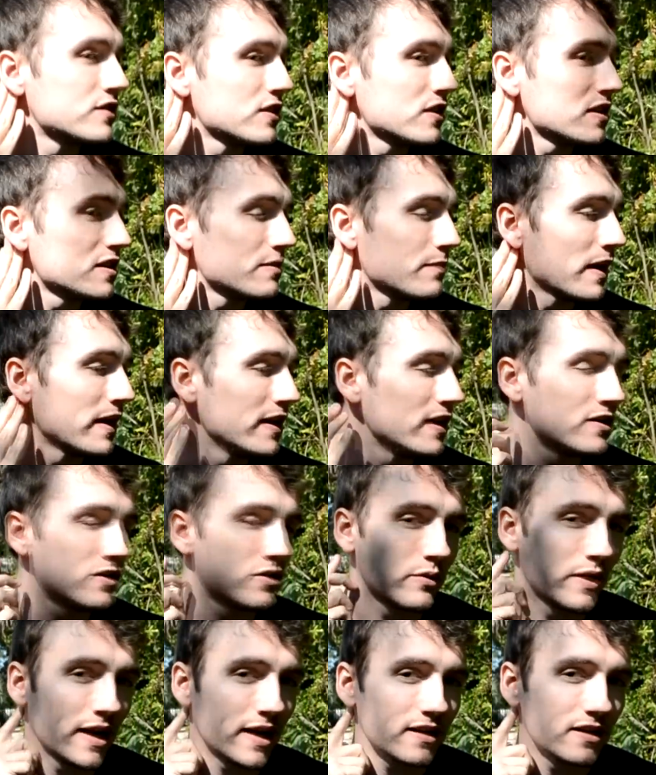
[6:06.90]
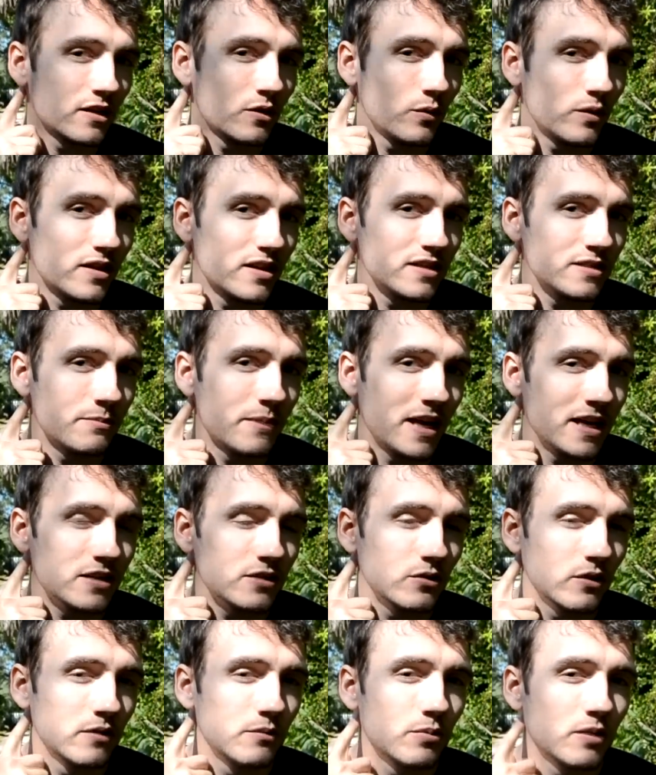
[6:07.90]
just by interacting with this
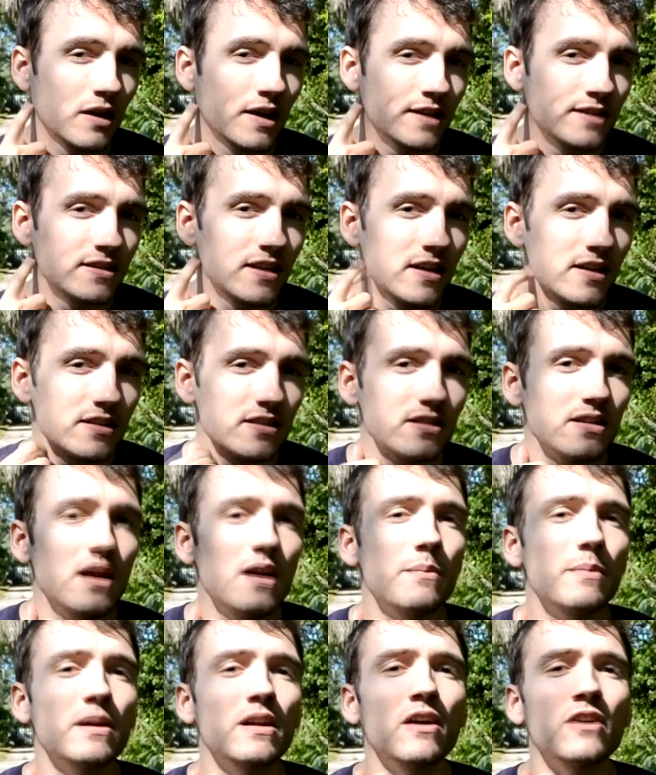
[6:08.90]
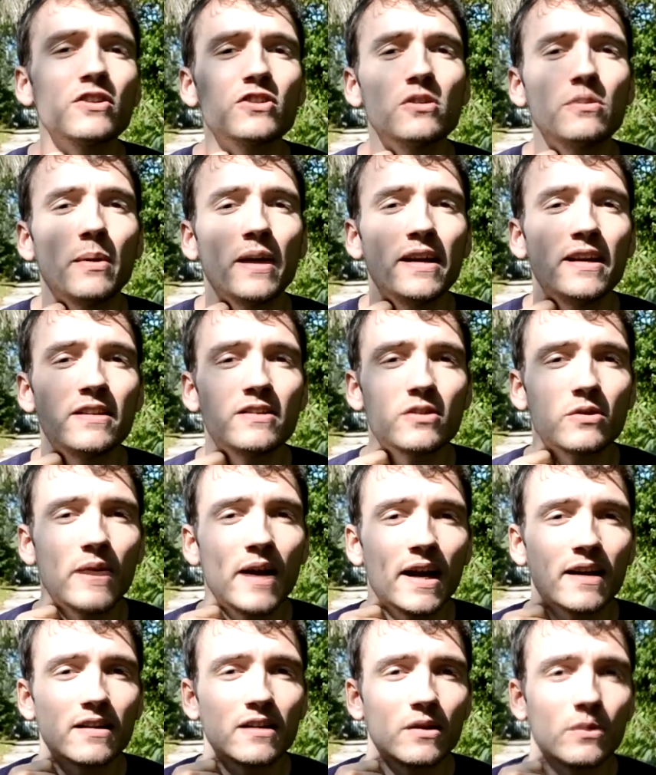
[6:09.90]
mastoid process, but also by
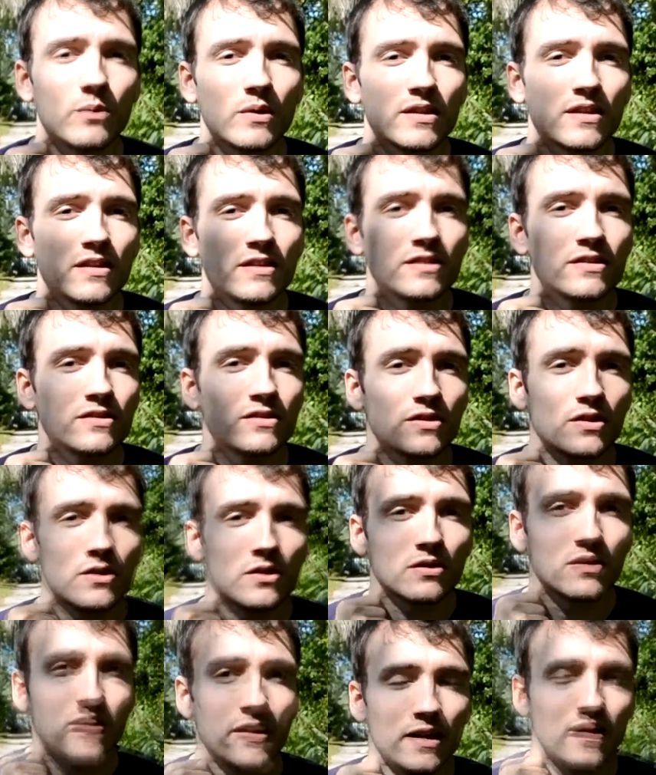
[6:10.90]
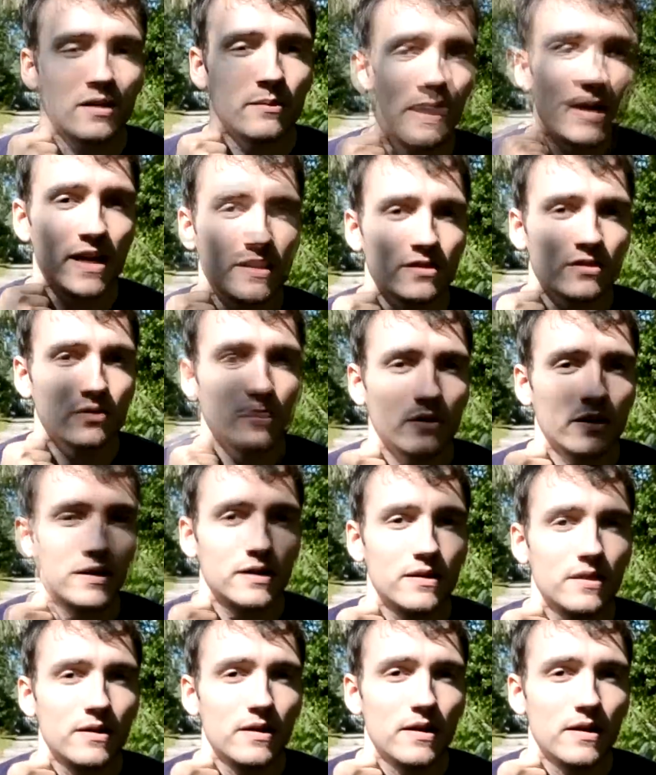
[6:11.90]
interacting with this sternocleidomastoid.